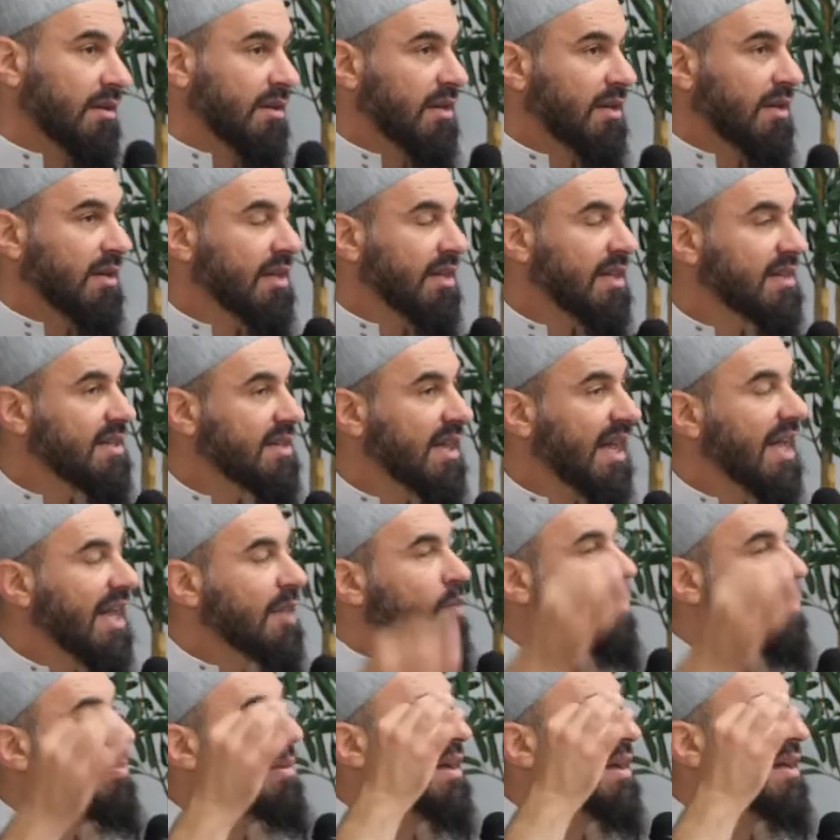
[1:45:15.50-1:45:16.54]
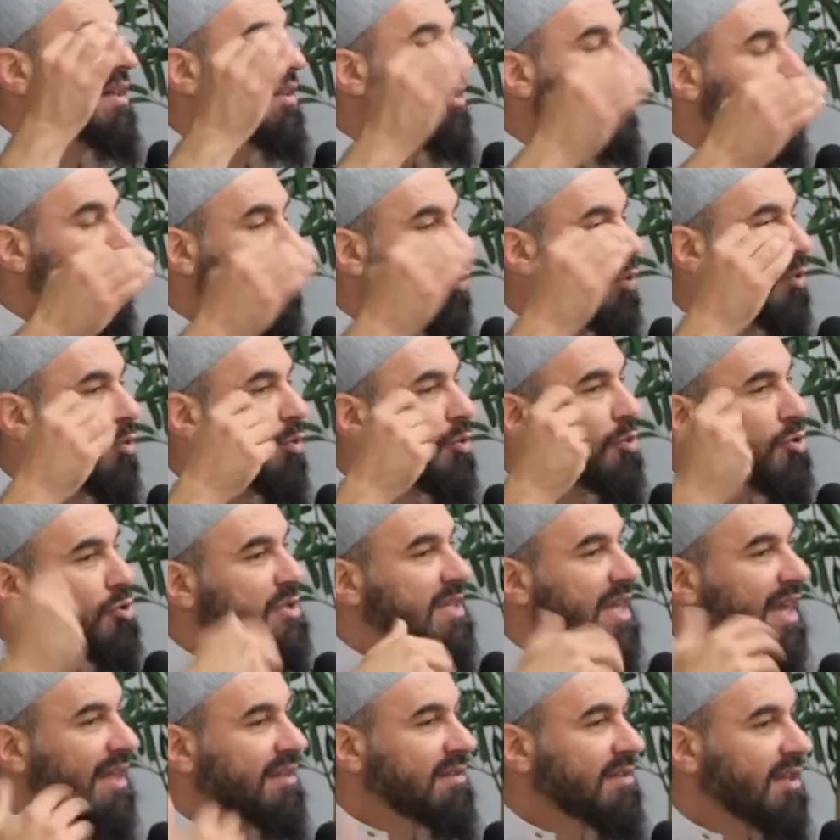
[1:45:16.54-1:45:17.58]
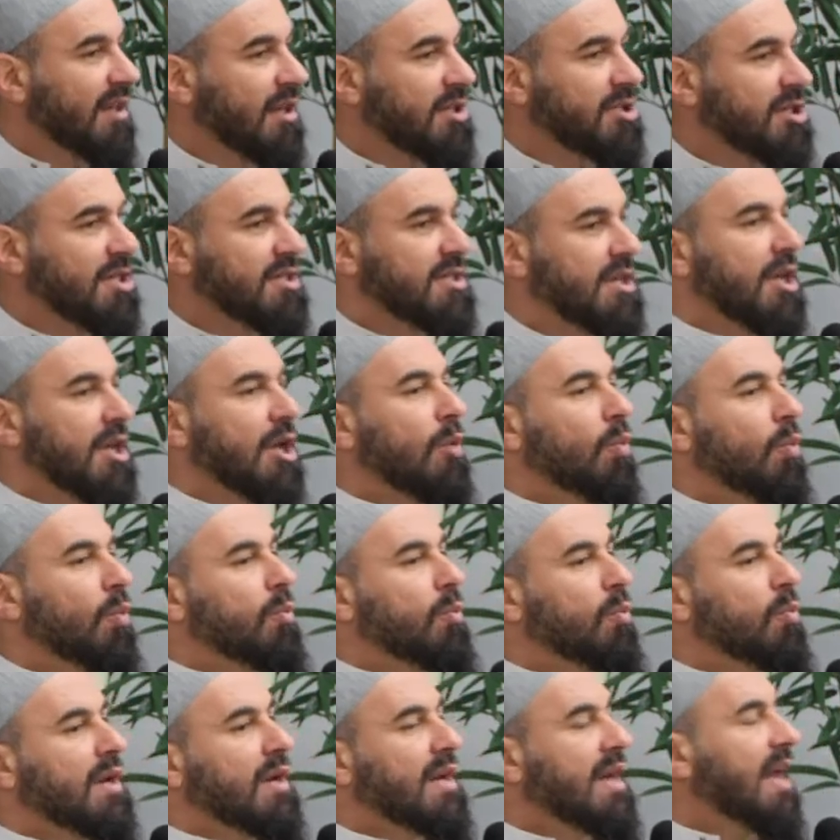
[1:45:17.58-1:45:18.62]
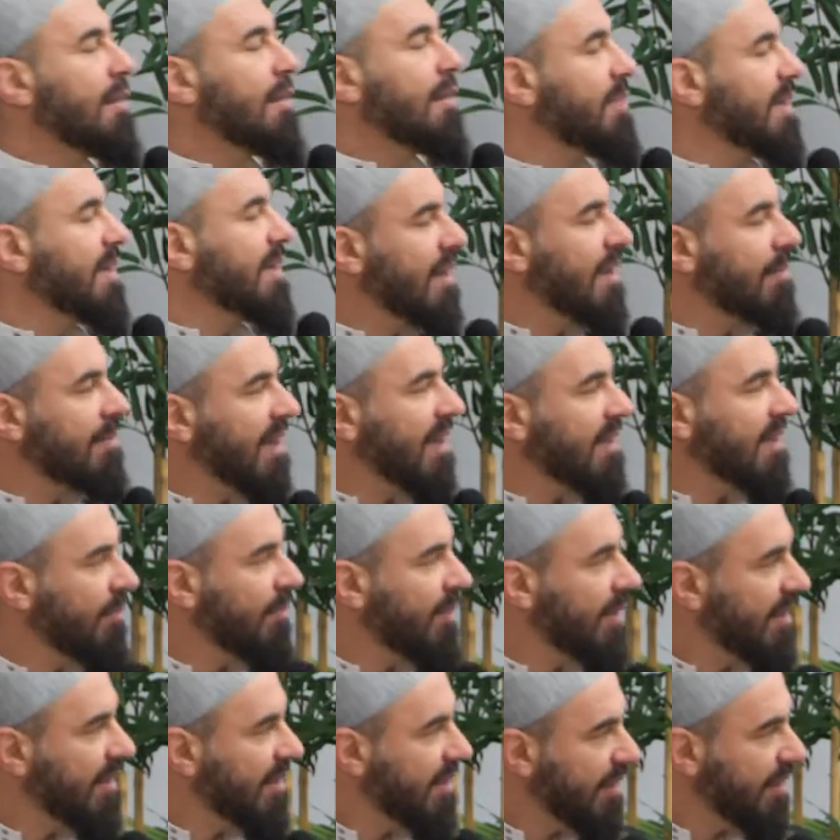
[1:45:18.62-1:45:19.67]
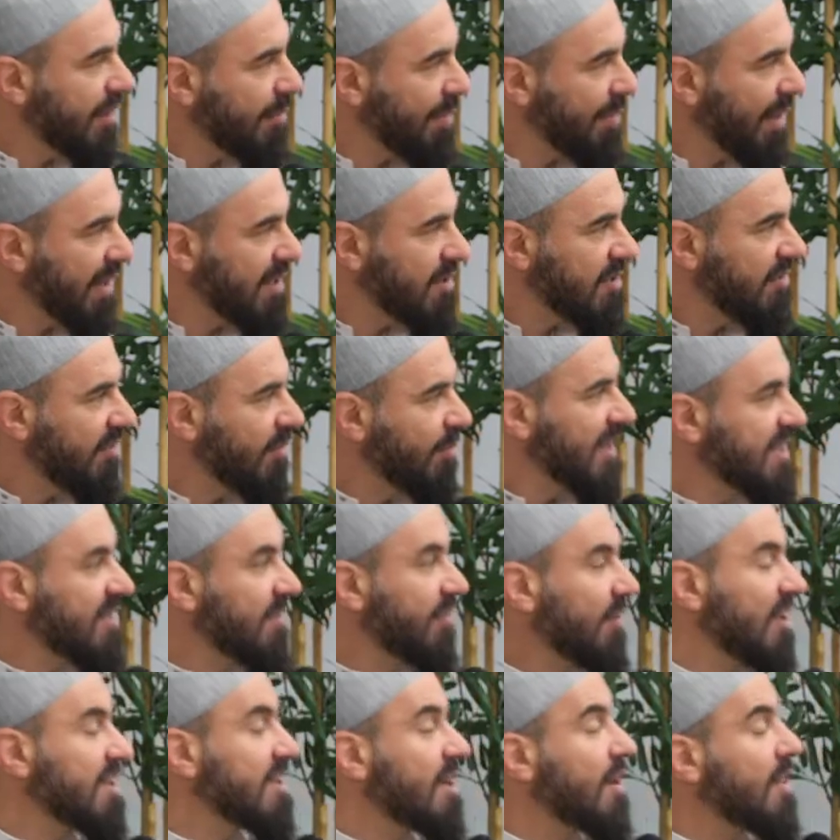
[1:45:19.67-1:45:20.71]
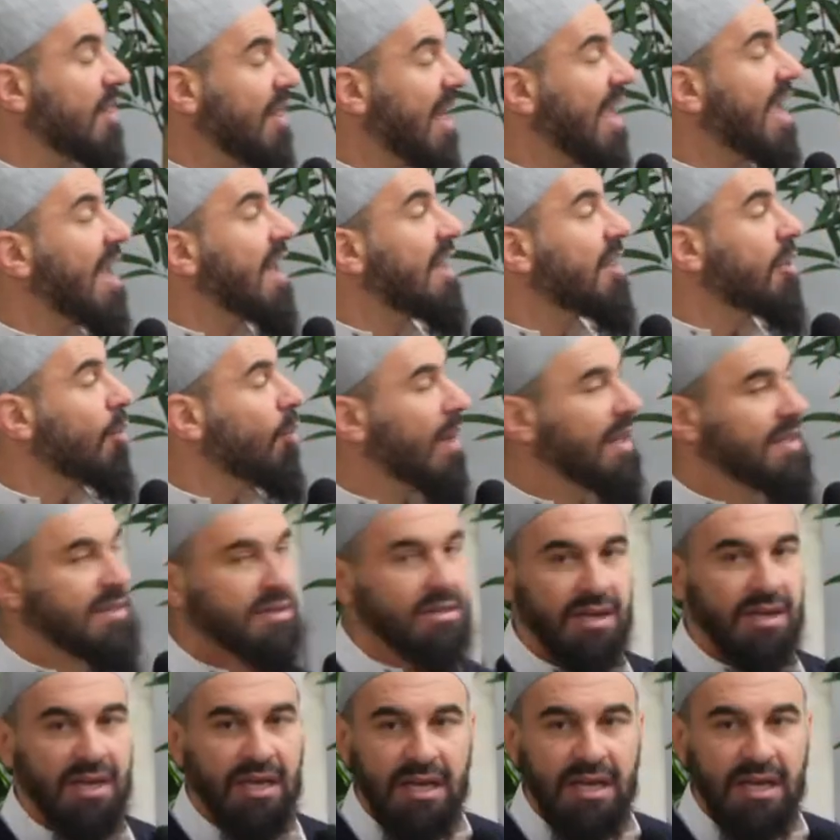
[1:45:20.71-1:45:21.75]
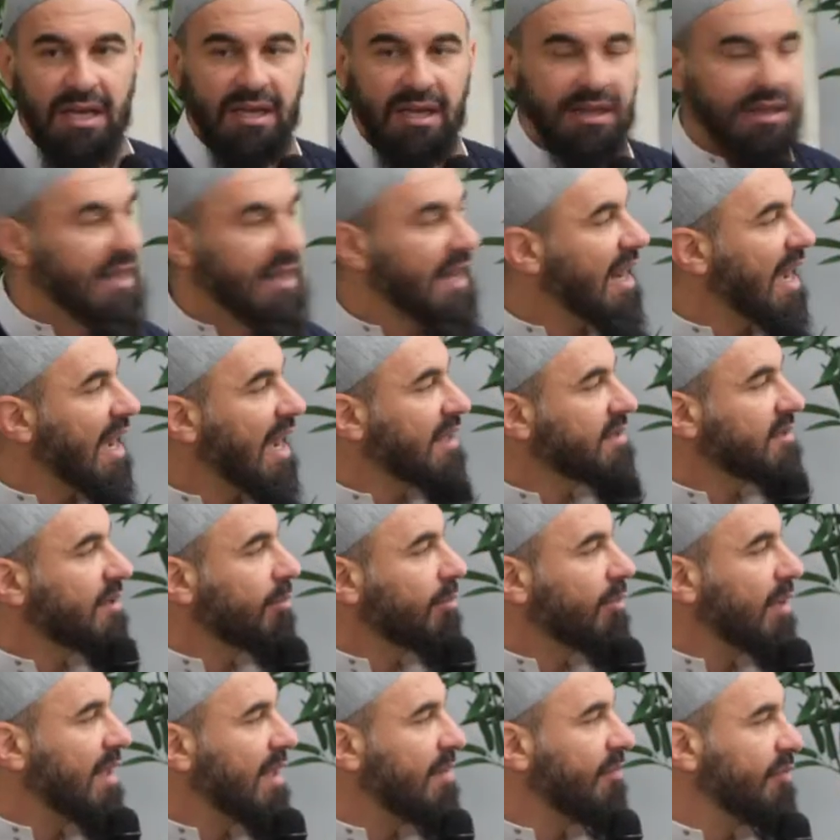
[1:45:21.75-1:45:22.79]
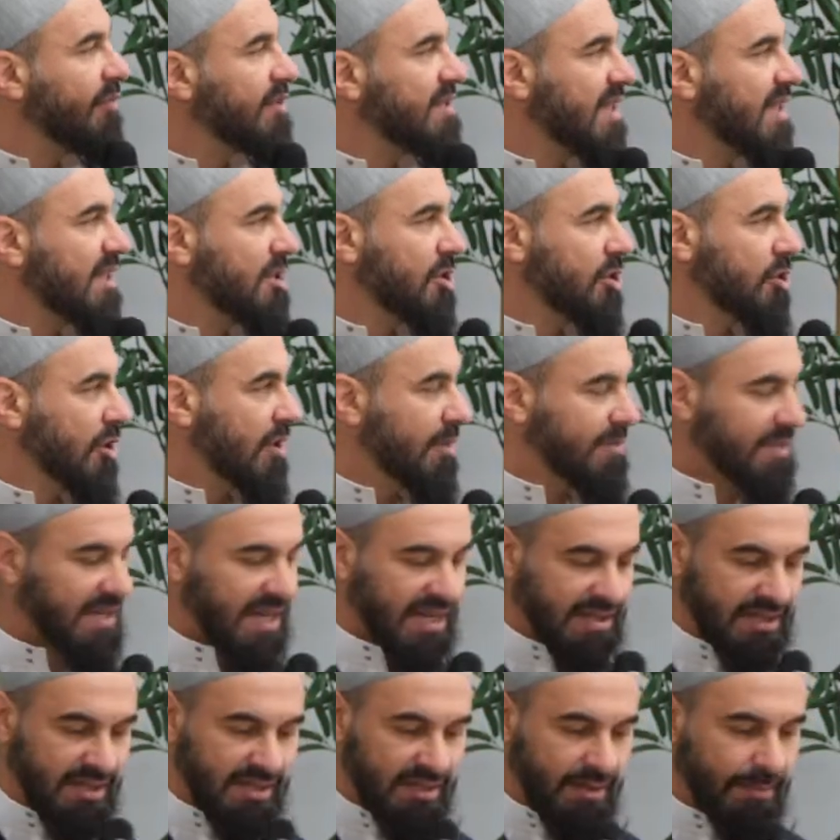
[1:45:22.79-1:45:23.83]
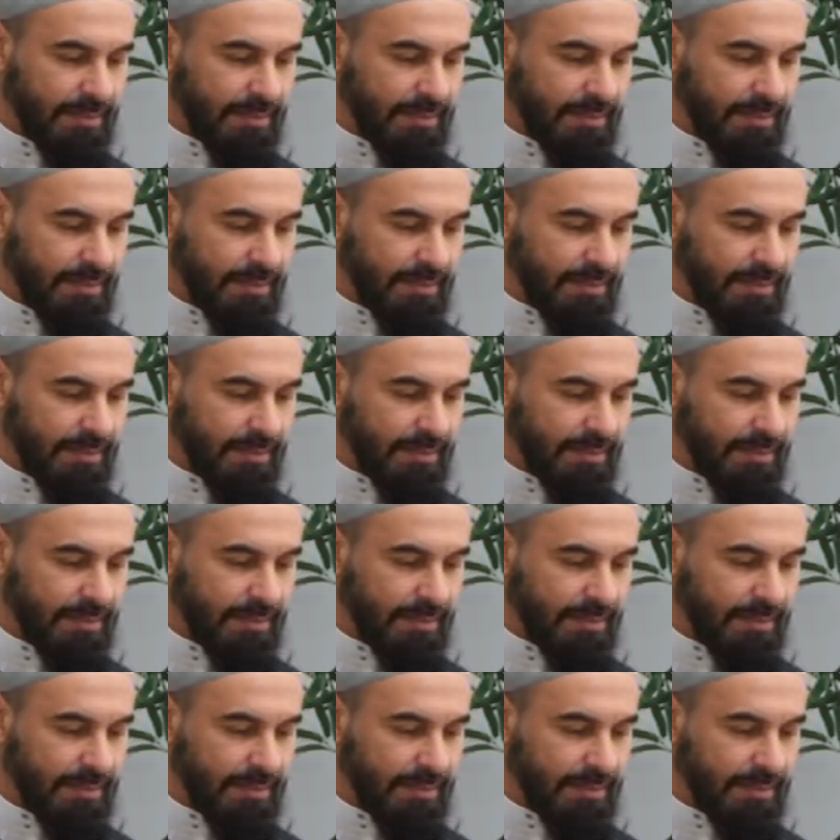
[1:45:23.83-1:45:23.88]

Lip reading: They say, had we but thought or used our intelligence, we wouldn't now be among the companions of the blazing fire. So they are the ones that are to blame for such circumstances.